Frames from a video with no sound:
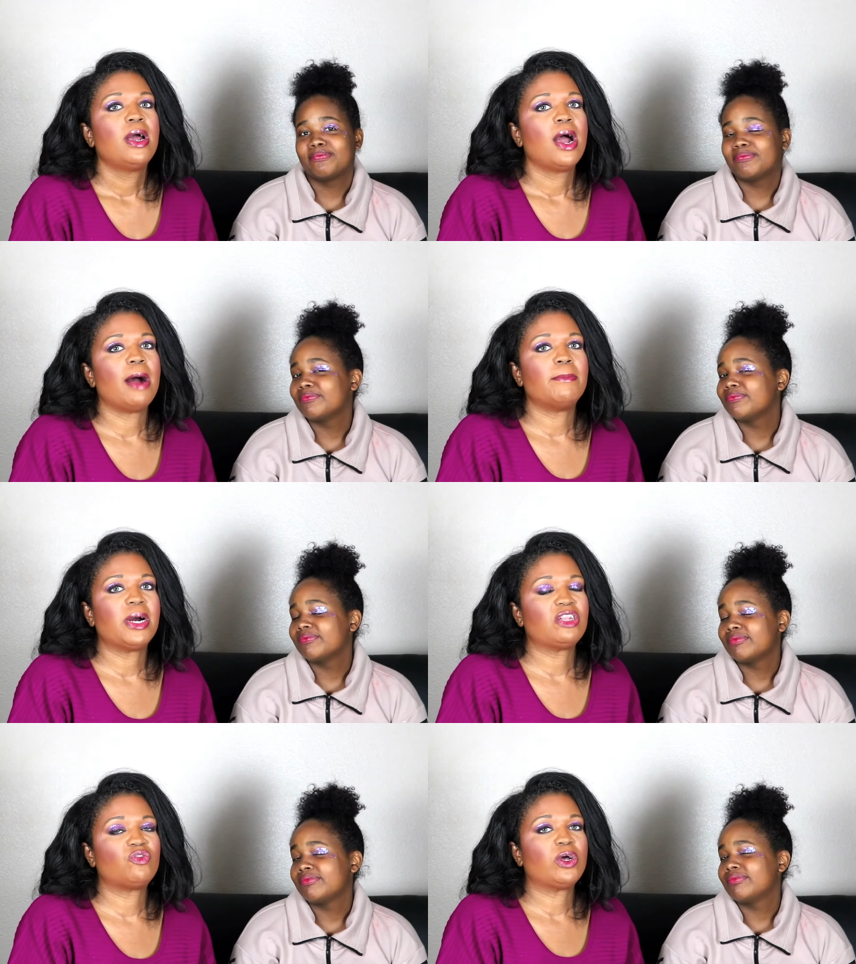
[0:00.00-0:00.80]
Speaker 1: I might
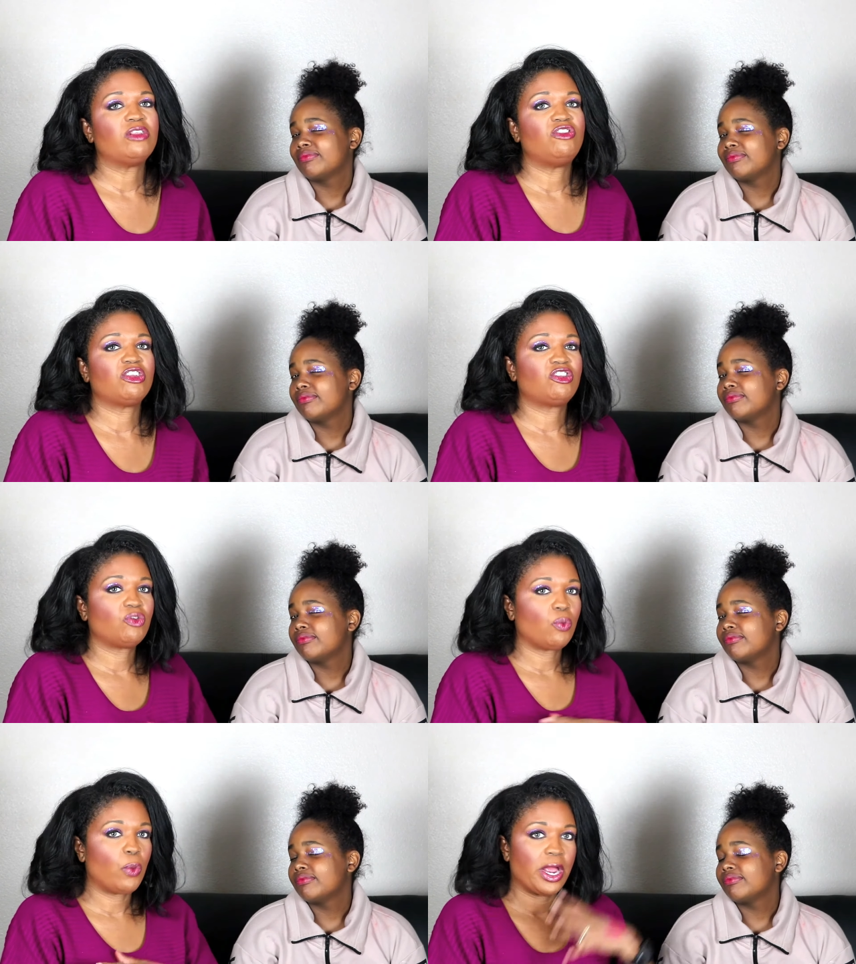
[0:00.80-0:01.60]
as well just
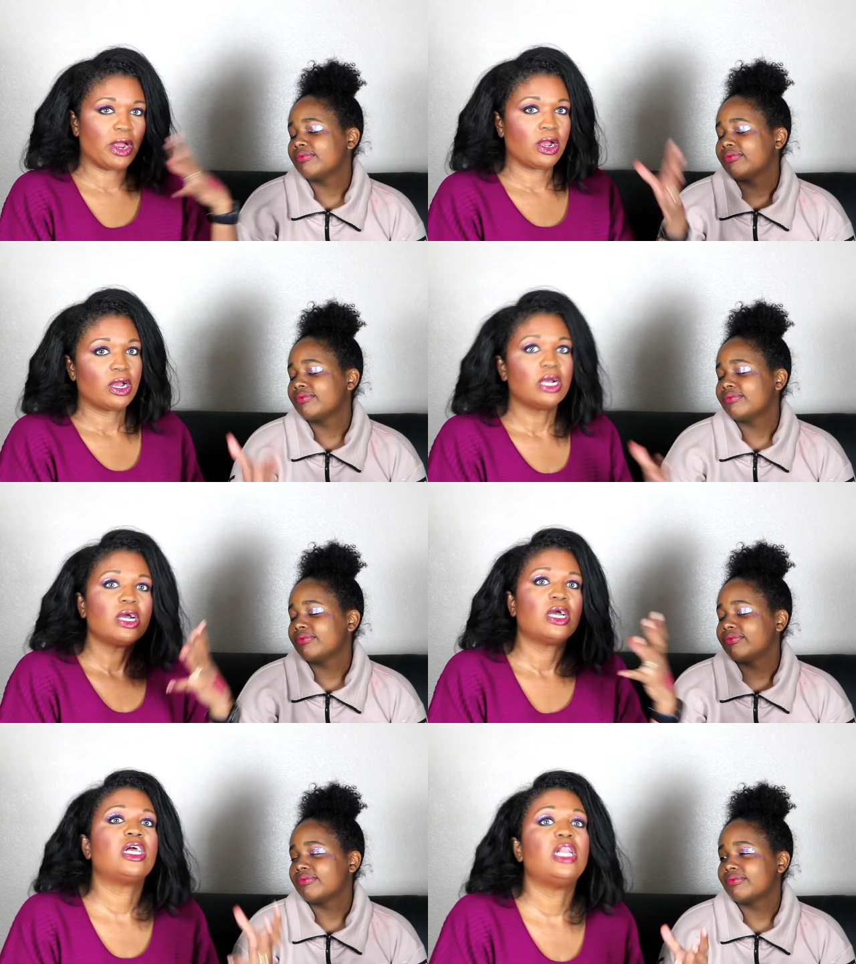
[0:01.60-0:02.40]
wear
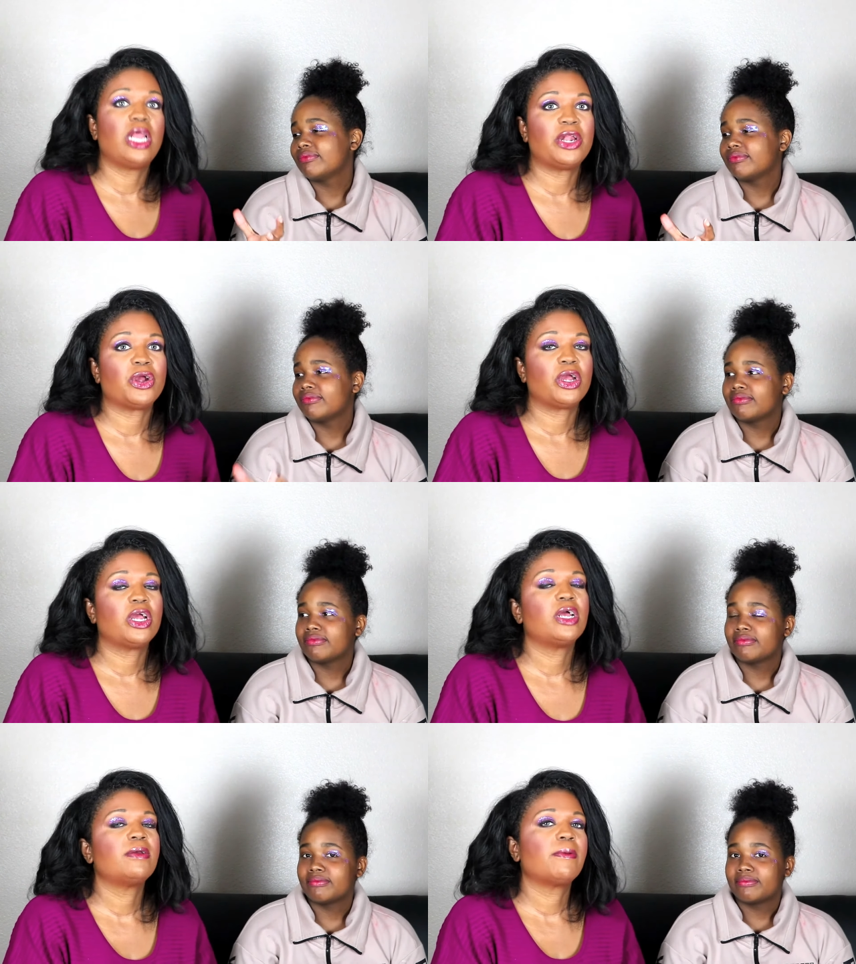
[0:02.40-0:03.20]
glitter.
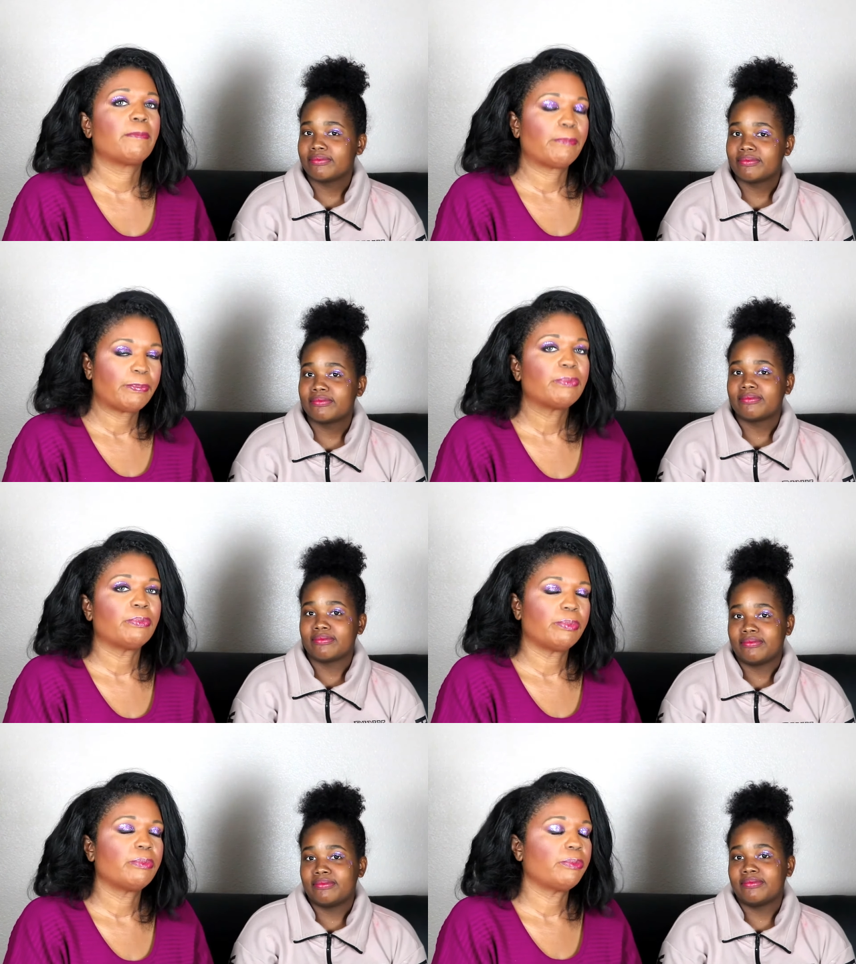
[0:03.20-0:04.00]

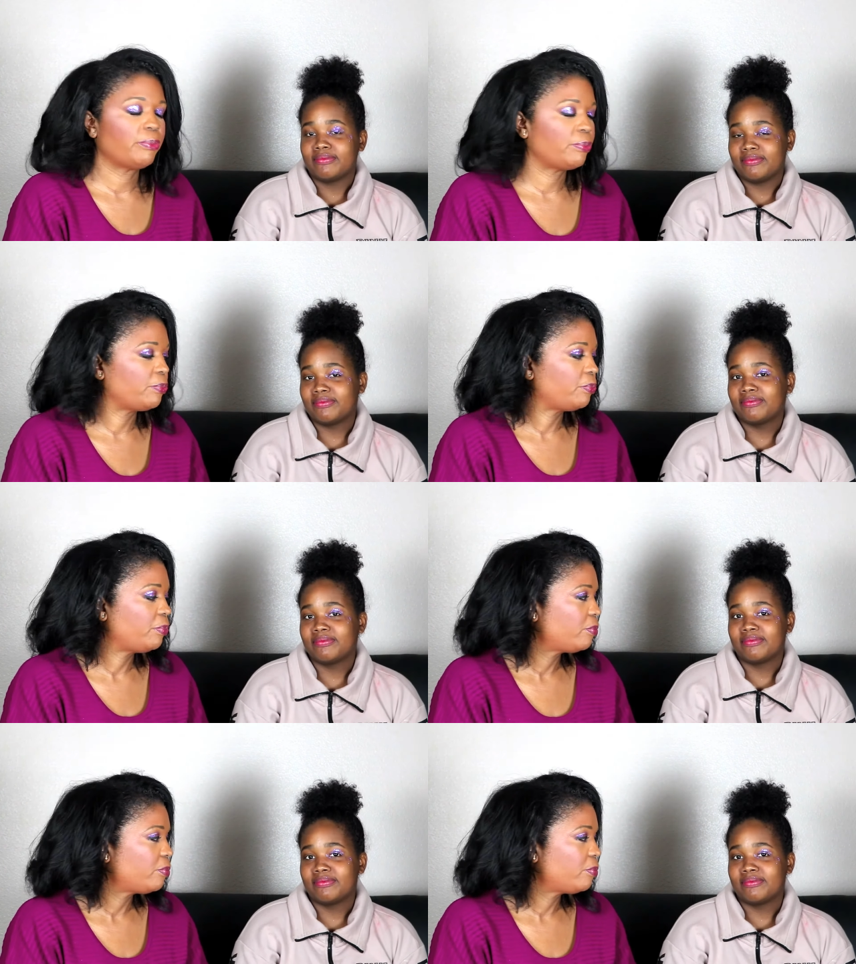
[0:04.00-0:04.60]
Mm -hmm.